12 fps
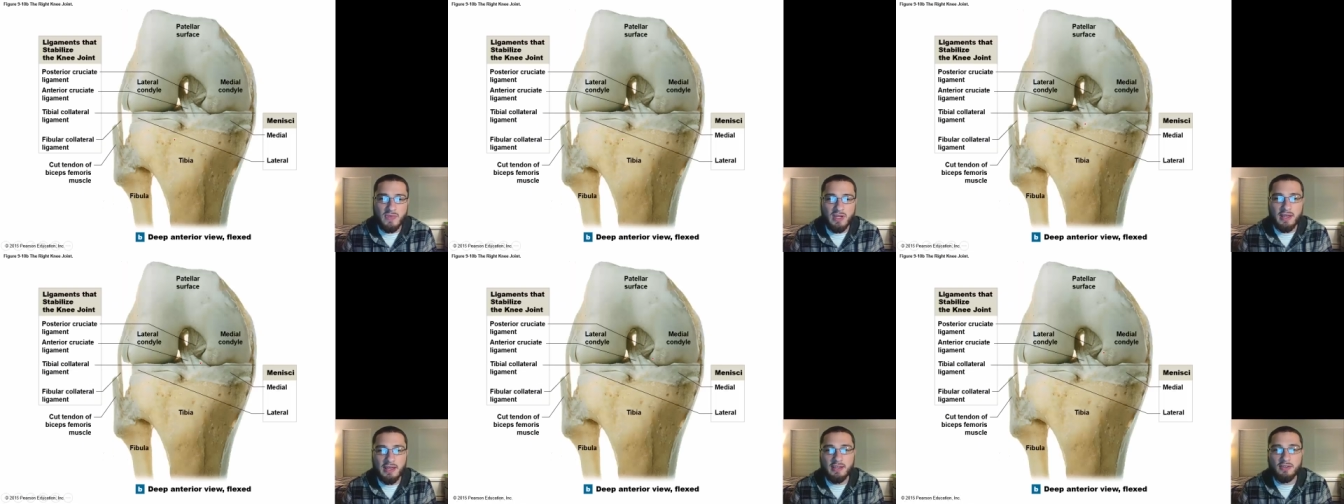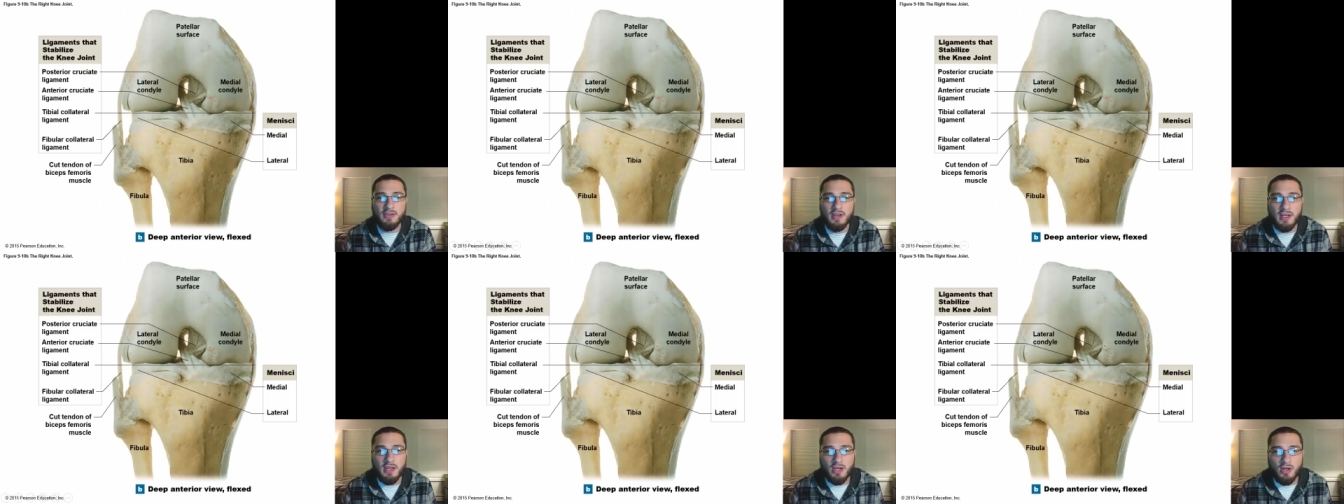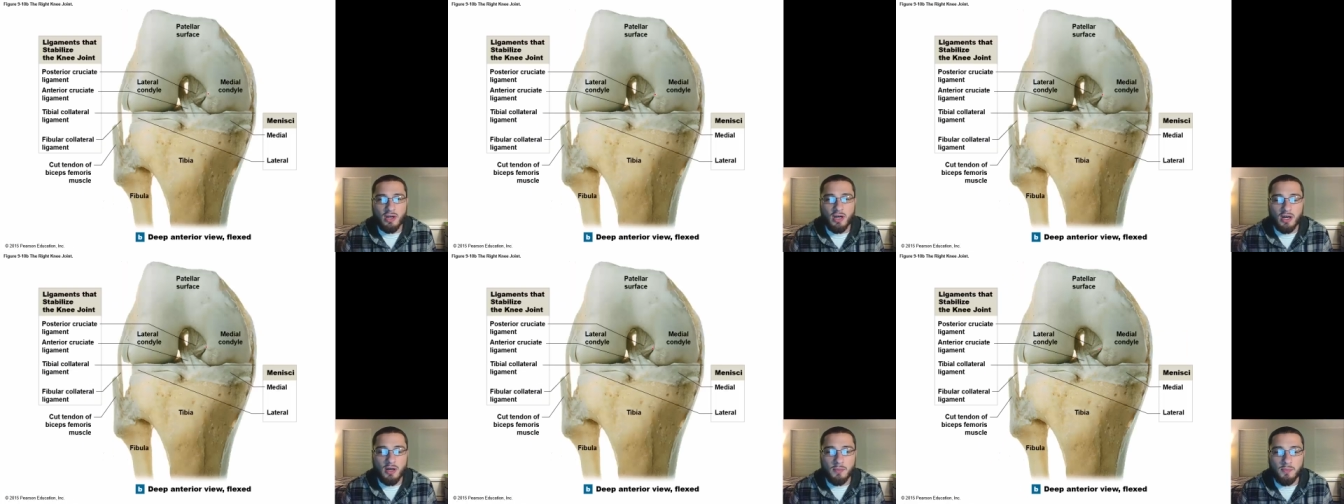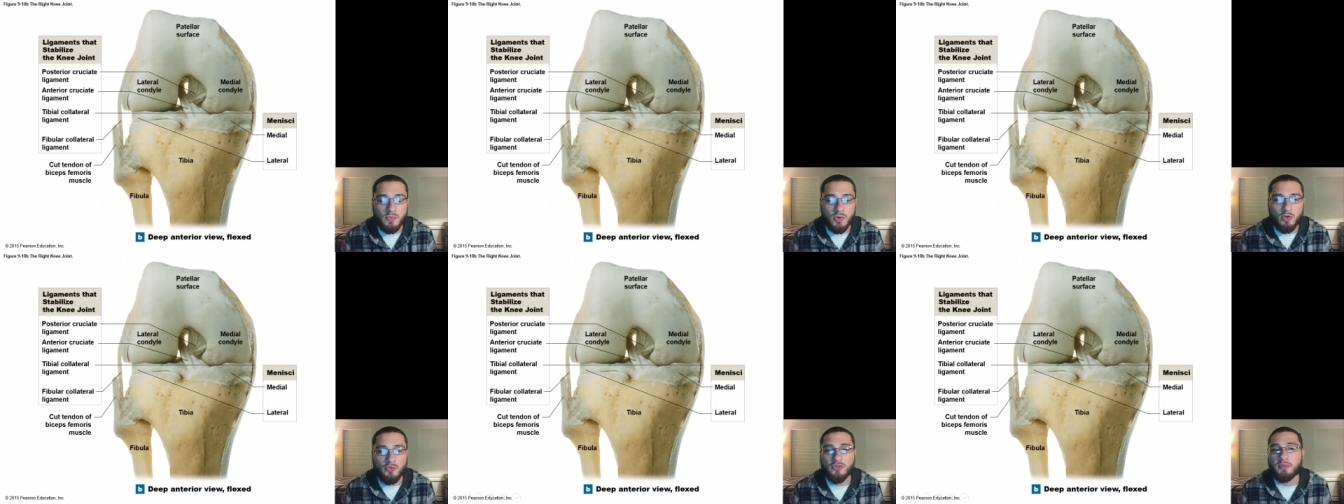and
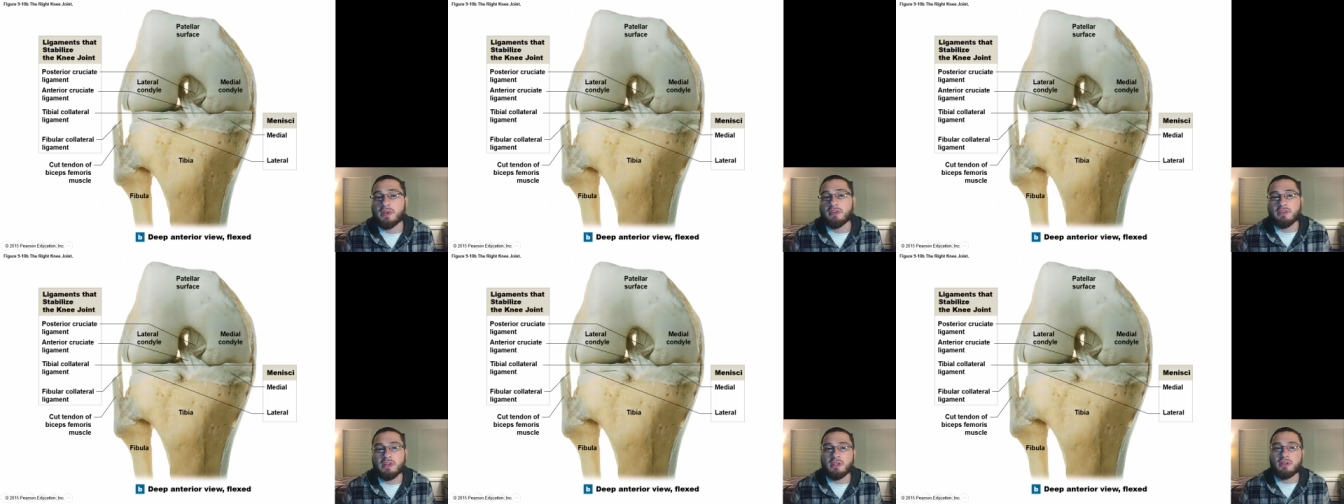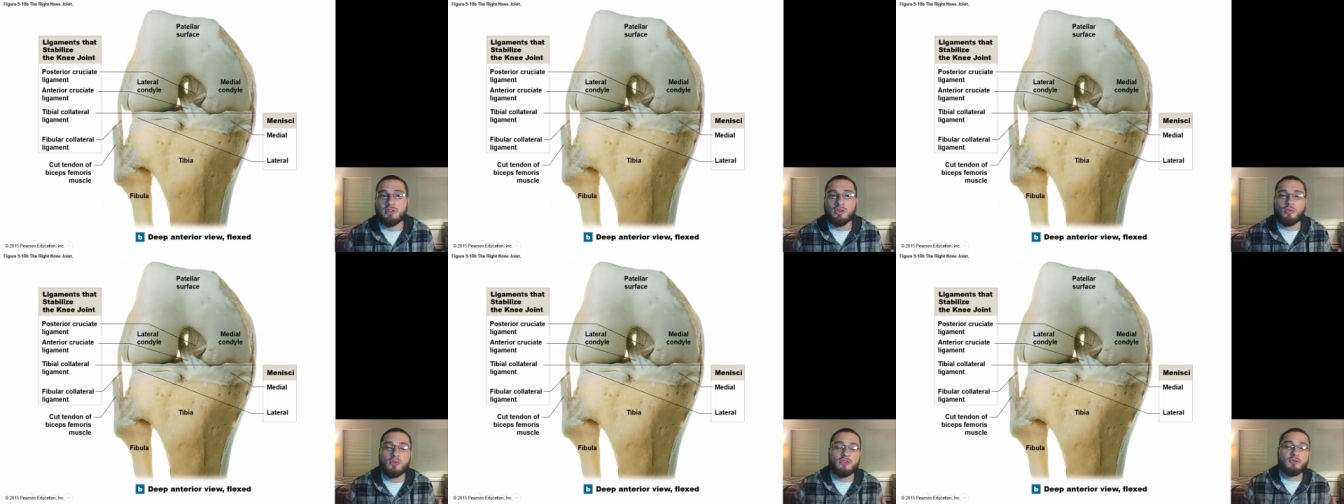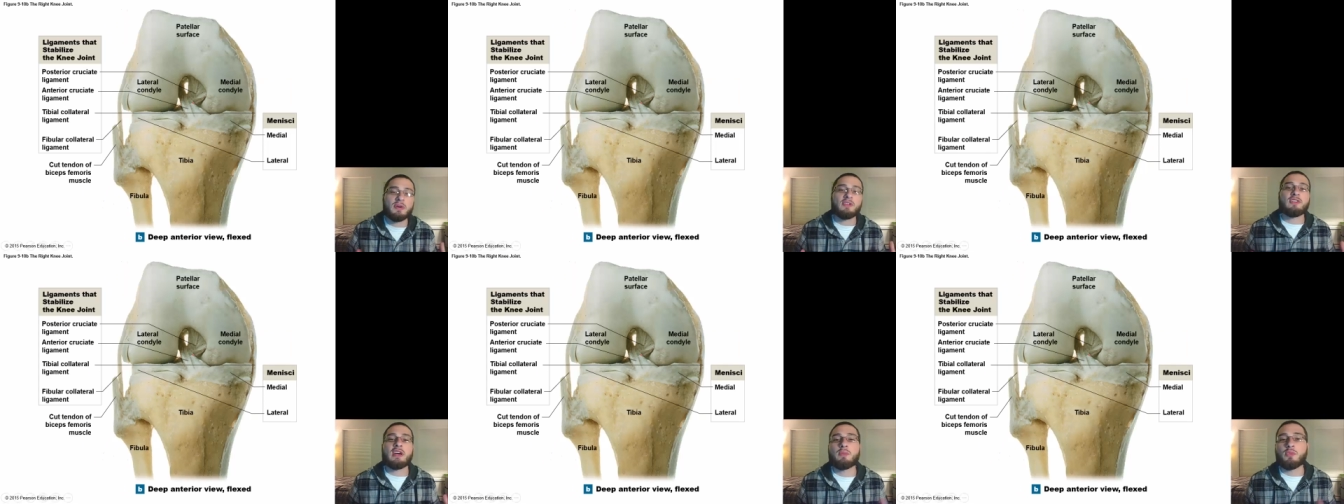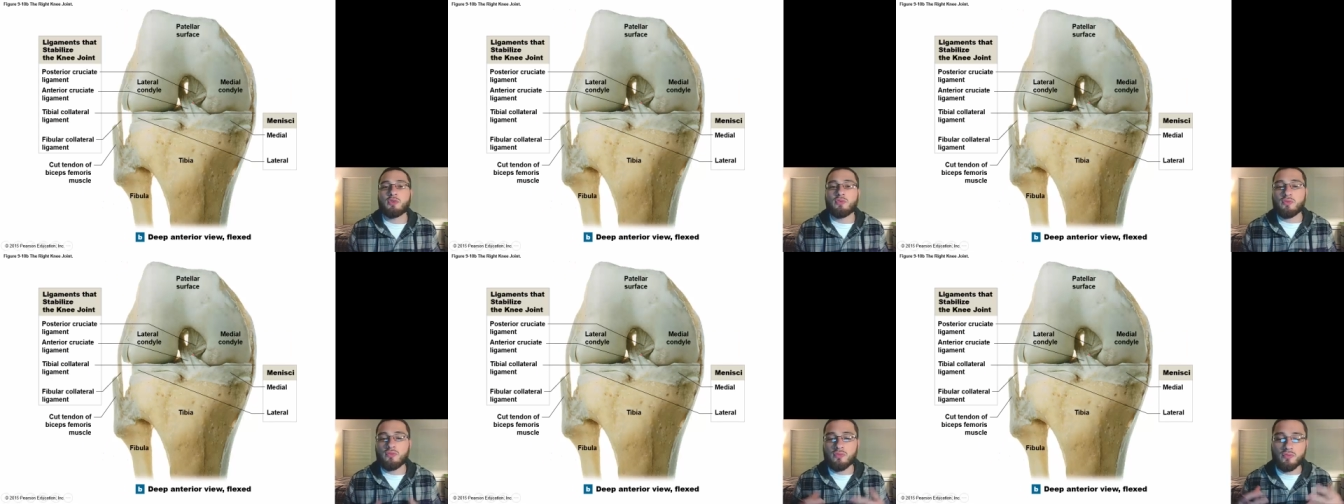ultimately, once upon a time
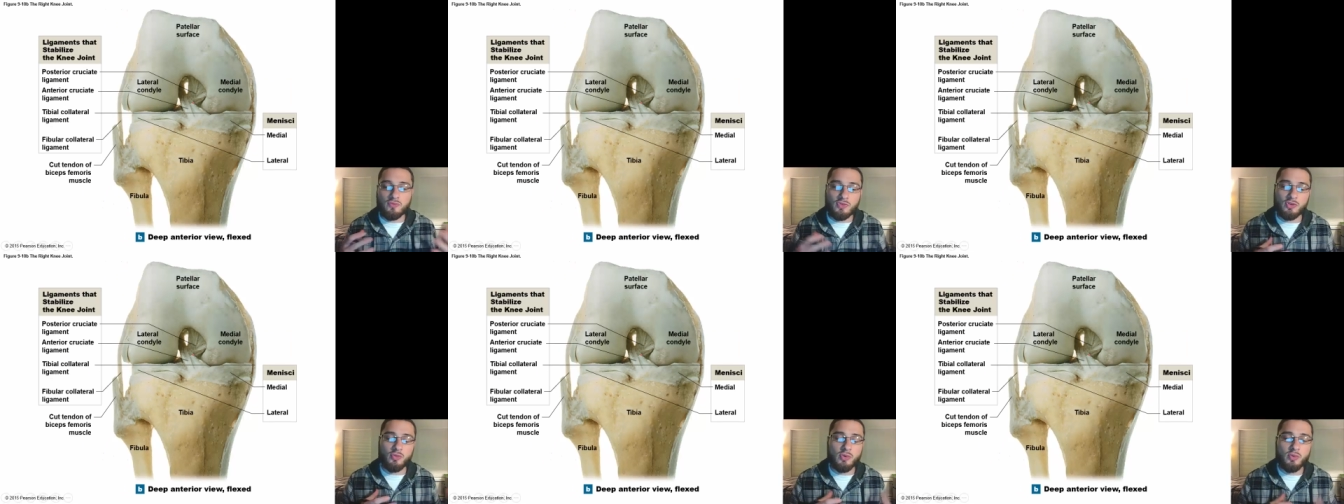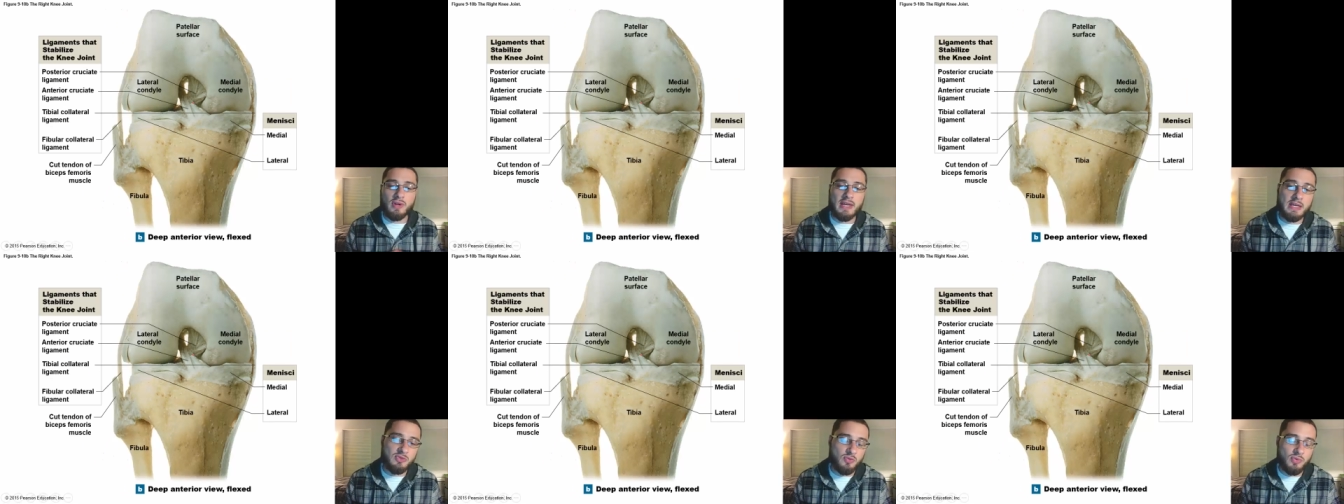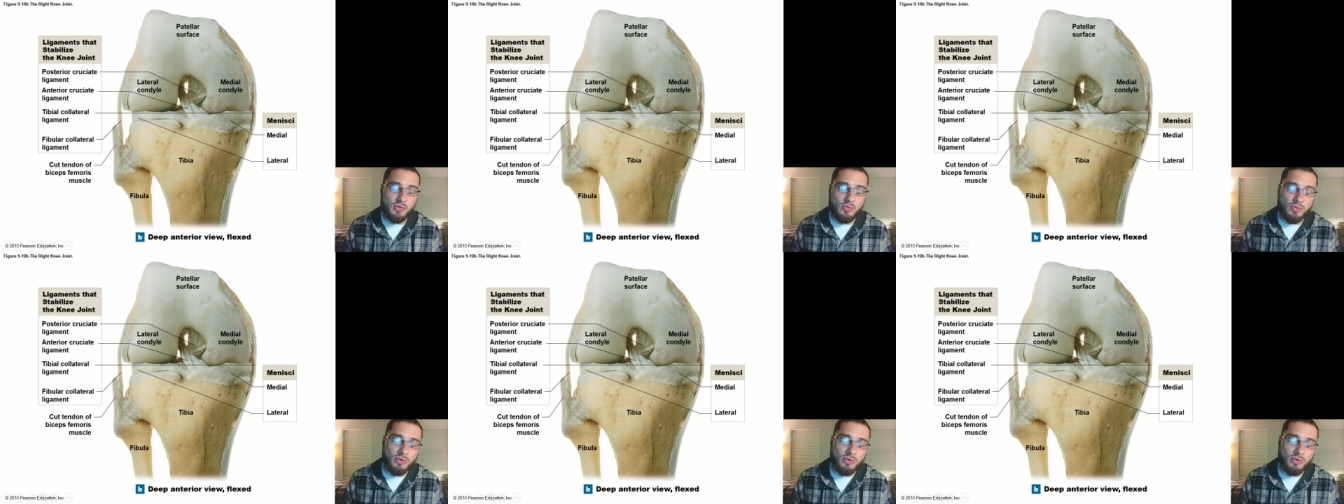when we were apes, we